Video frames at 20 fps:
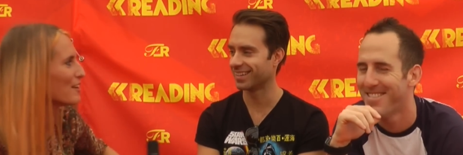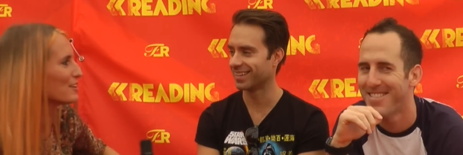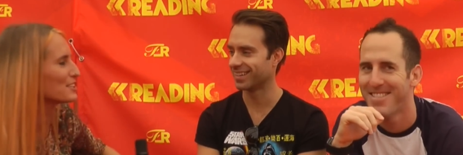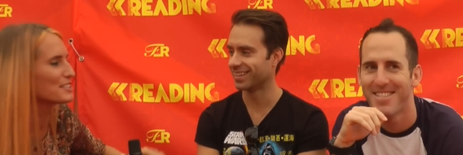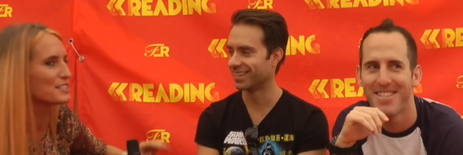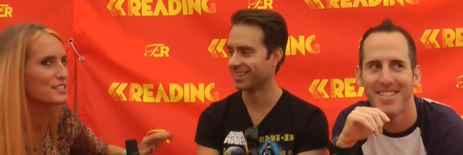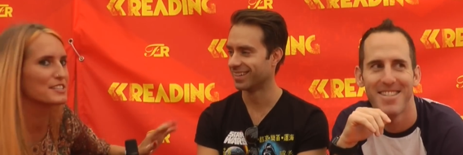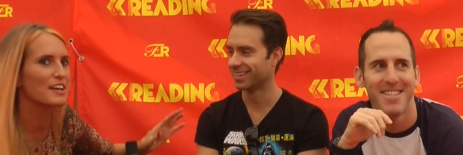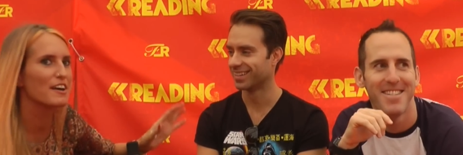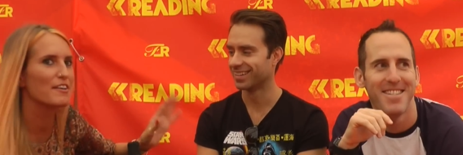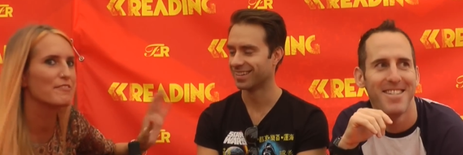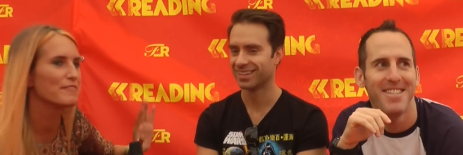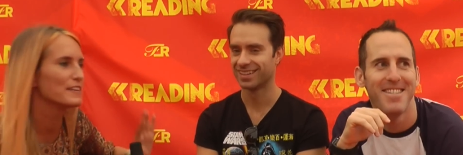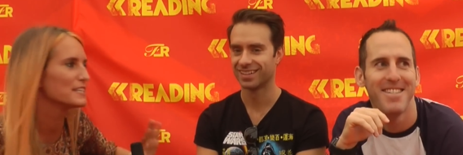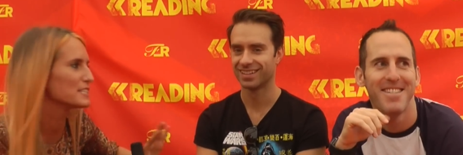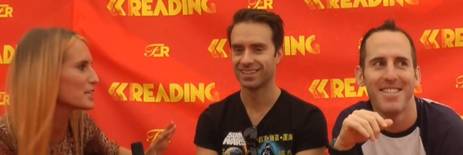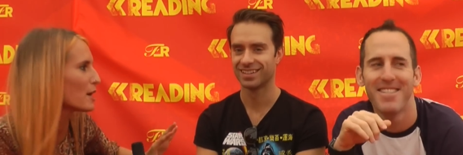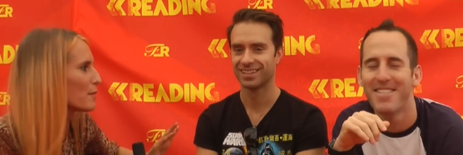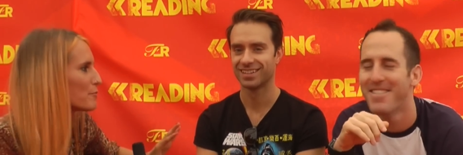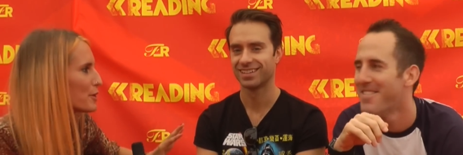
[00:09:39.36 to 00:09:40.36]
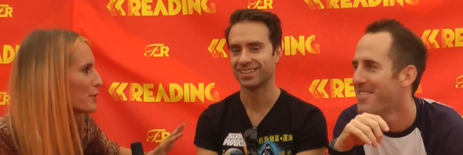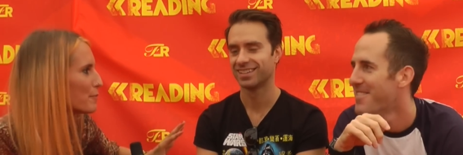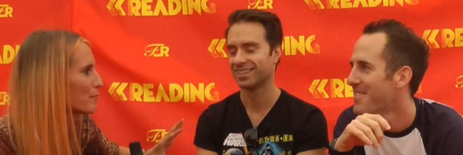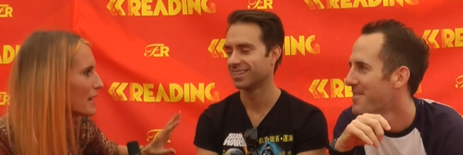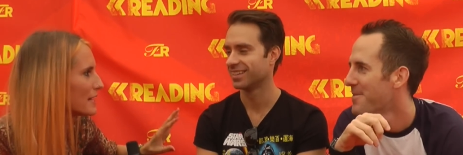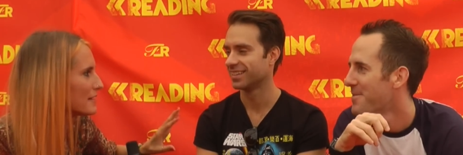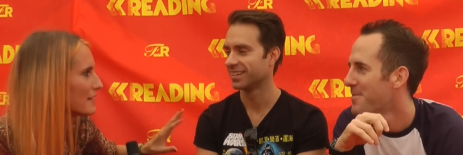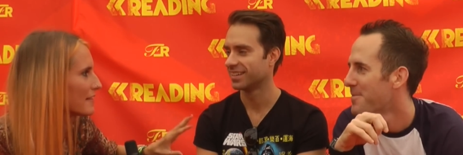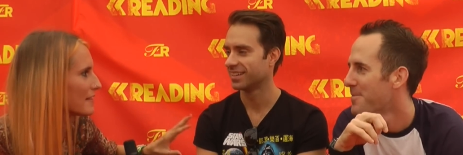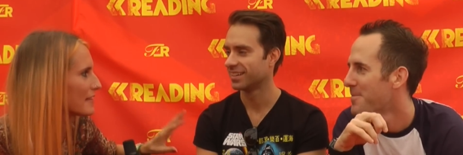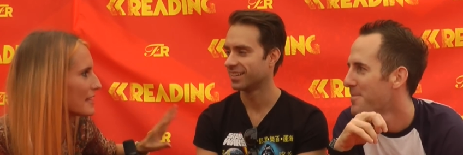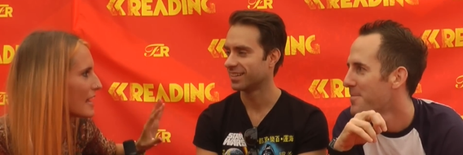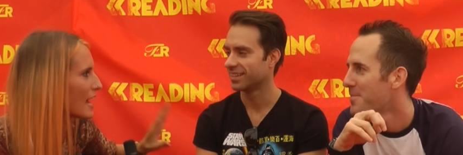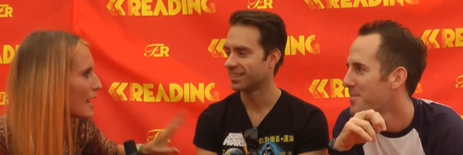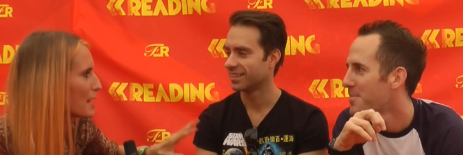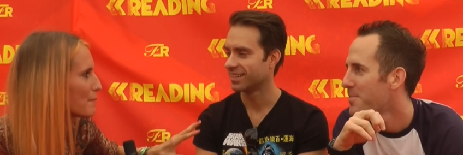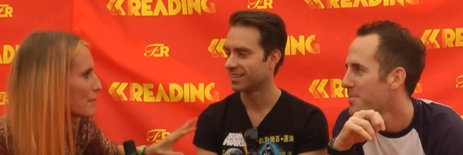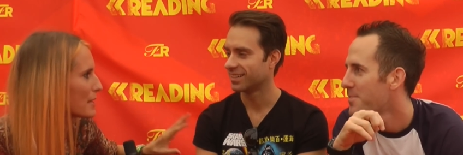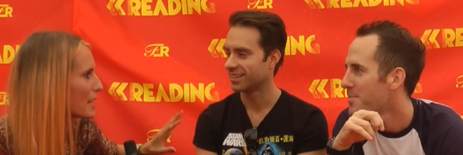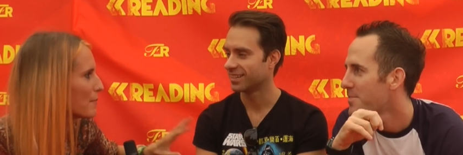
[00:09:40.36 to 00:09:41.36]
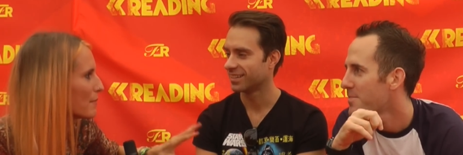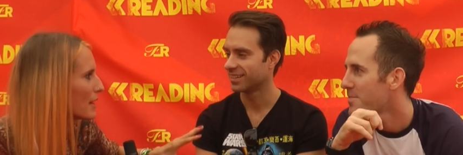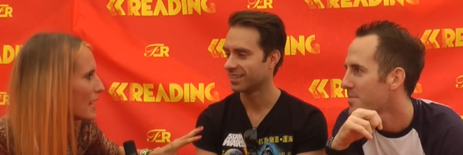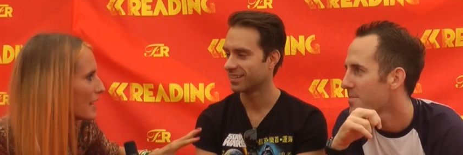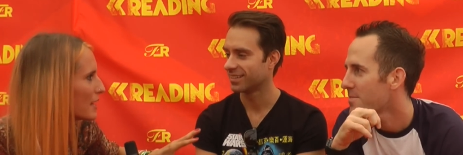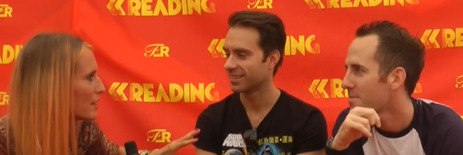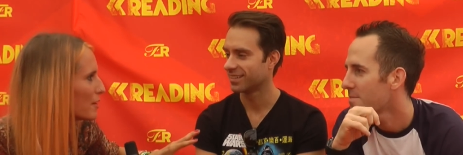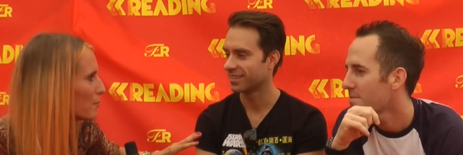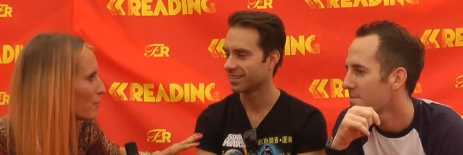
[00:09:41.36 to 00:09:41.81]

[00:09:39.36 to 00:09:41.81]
Speaker 1: out, just to finish up, you played at the APMA